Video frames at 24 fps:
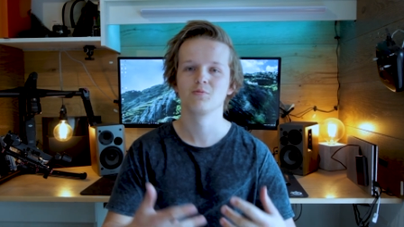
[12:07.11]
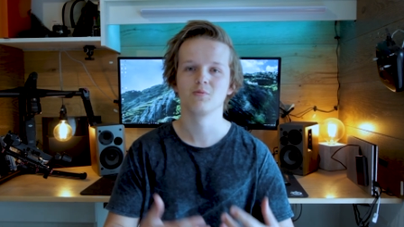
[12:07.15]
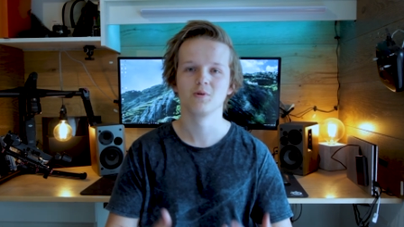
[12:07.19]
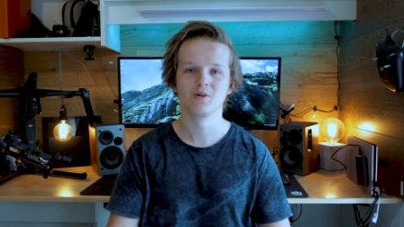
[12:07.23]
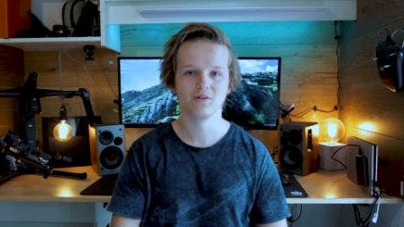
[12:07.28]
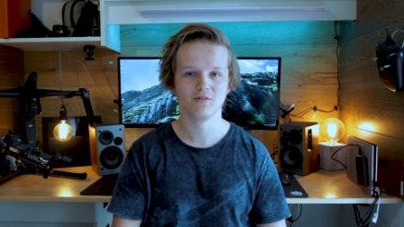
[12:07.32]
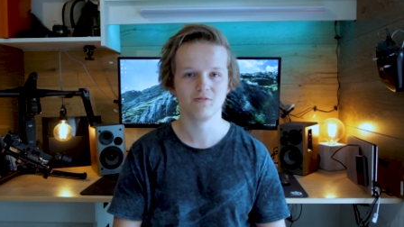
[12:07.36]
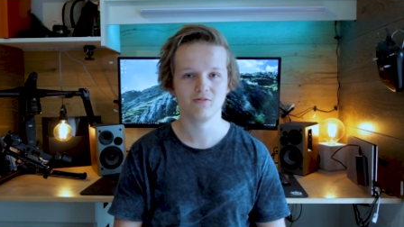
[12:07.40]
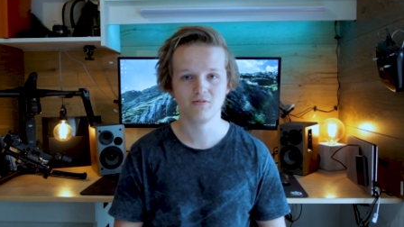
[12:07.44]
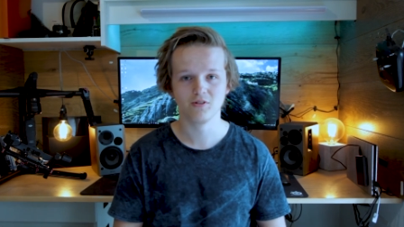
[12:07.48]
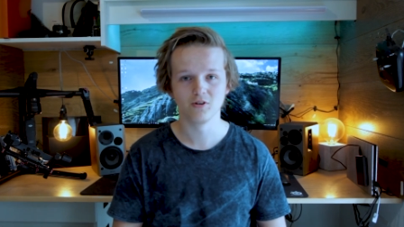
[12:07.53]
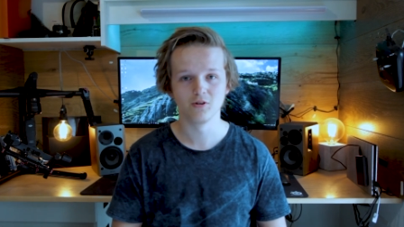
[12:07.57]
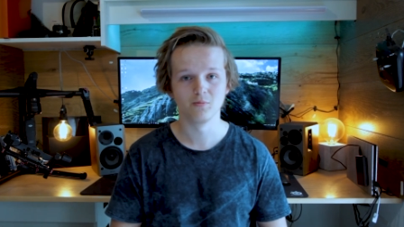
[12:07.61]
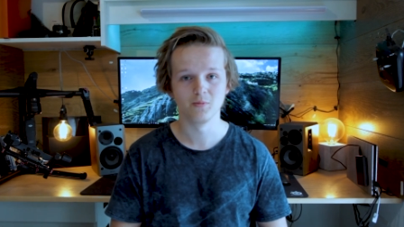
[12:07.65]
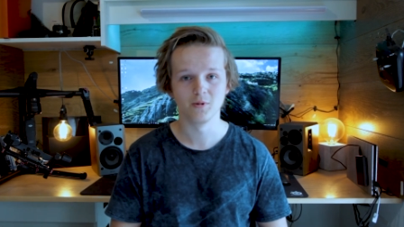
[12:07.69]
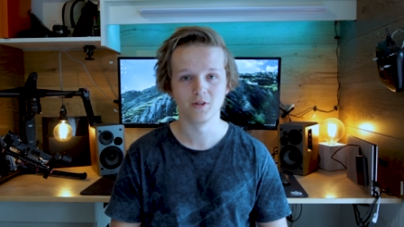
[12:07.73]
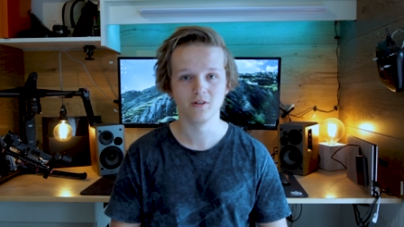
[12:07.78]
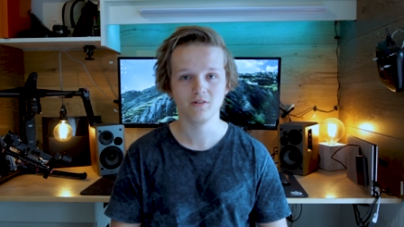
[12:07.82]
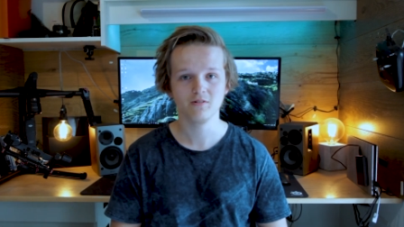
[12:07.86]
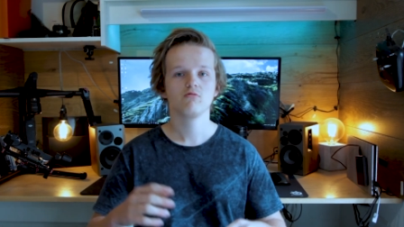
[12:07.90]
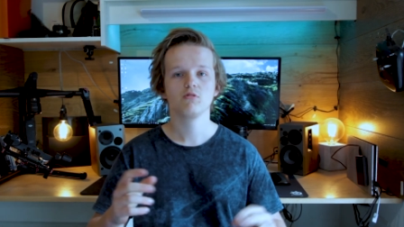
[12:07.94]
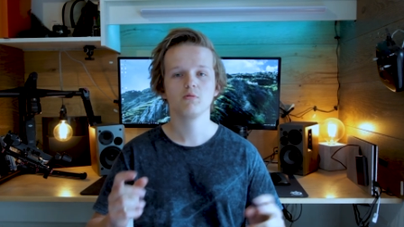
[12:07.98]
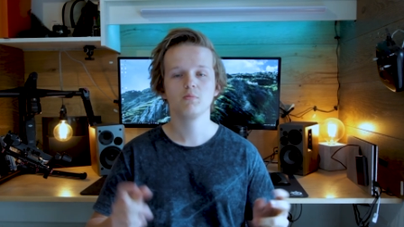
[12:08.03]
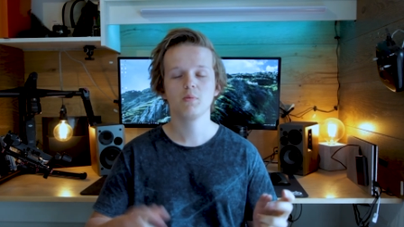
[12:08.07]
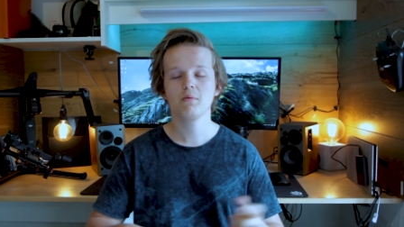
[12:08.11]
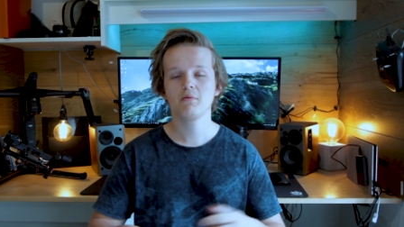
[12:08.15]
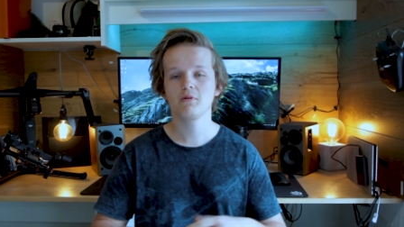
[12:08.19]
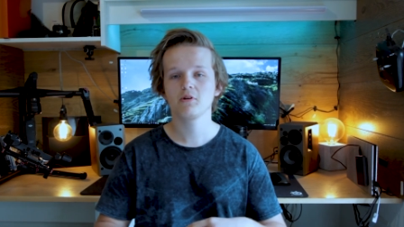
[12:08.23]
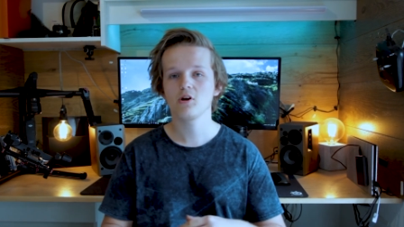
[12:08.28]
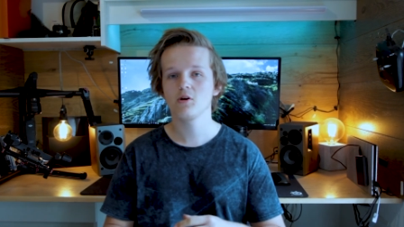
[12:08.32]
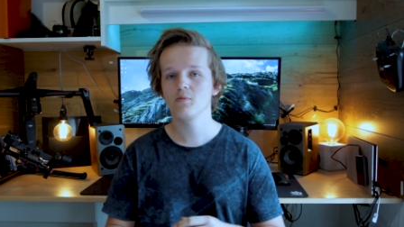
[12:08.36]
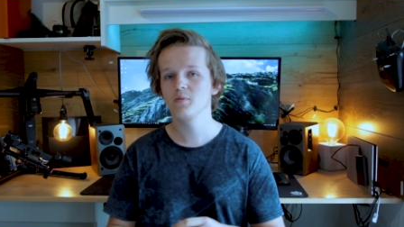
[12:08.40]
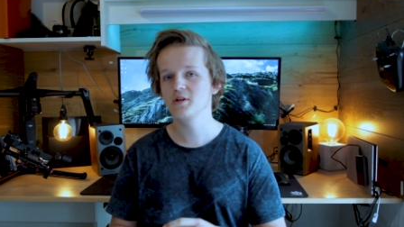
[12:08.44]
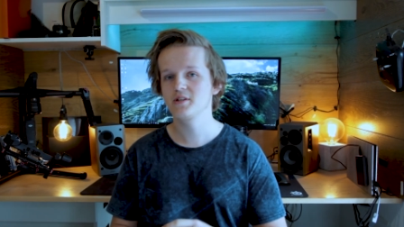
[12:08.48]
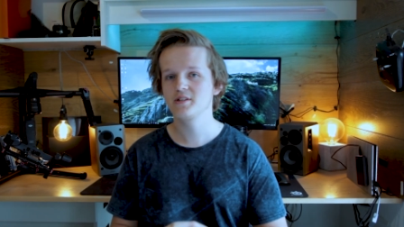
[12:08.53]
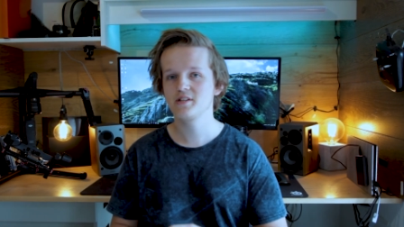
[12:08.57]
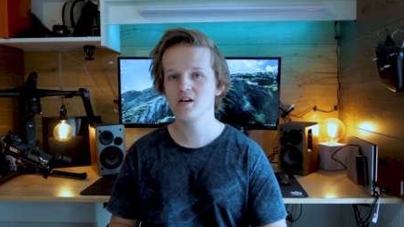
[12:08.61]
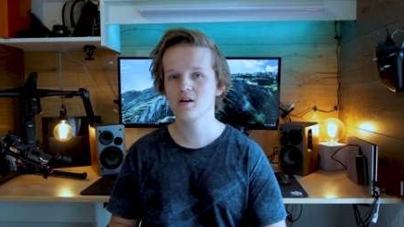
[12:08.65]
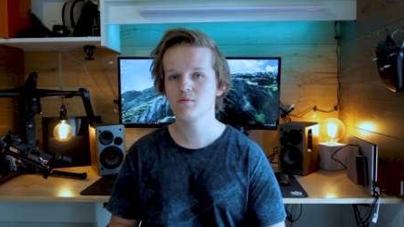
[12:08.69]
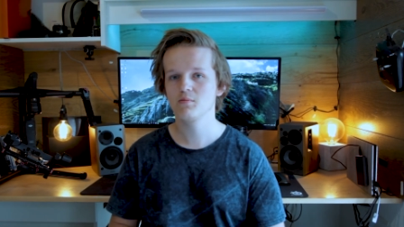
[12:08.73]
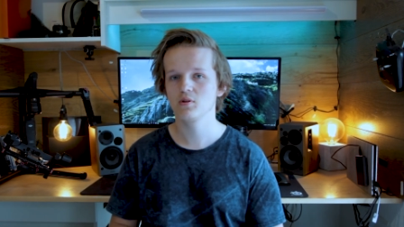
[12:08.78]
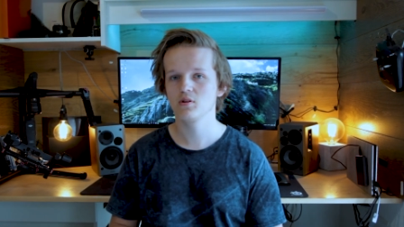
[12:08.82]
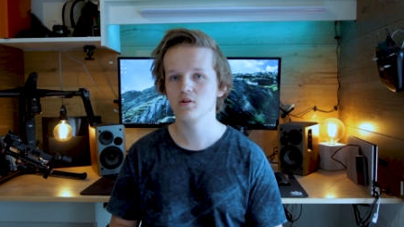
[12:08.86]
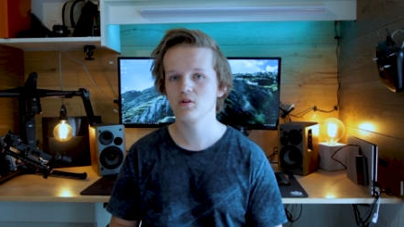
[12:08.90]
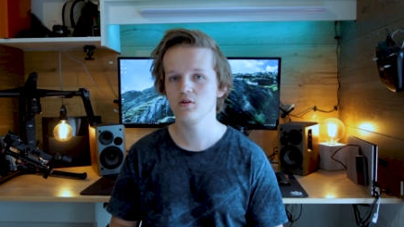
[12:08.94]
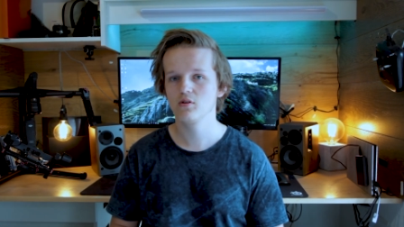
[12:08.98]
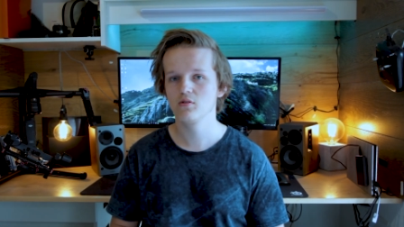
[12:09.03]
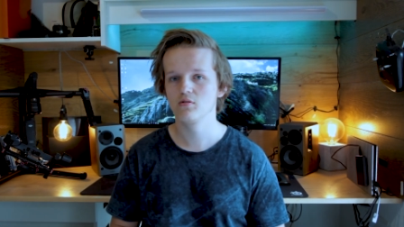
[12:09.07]
when you filmed it. Remember to comment down
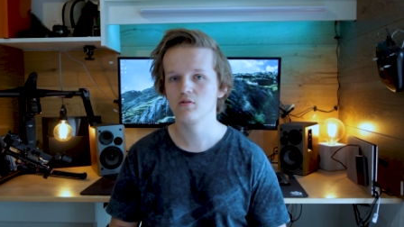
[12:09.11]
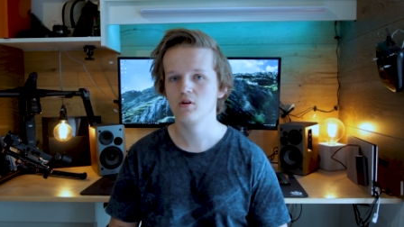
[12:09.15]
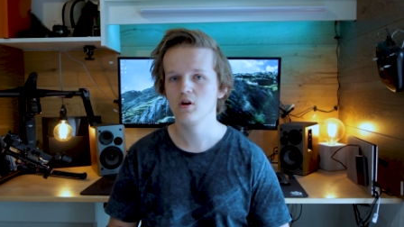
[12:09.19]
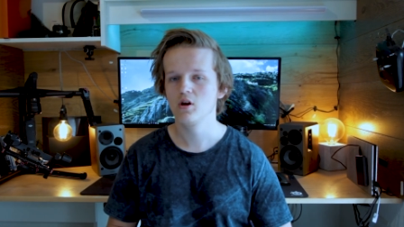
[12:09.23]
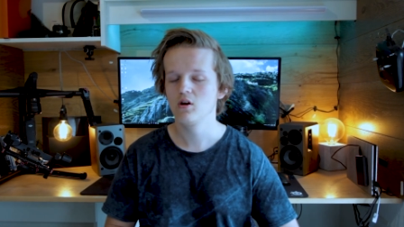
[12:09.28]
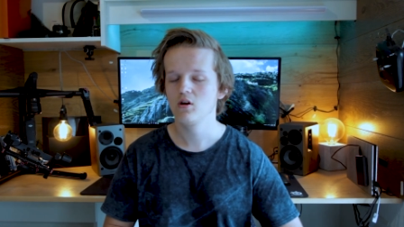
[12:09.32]
below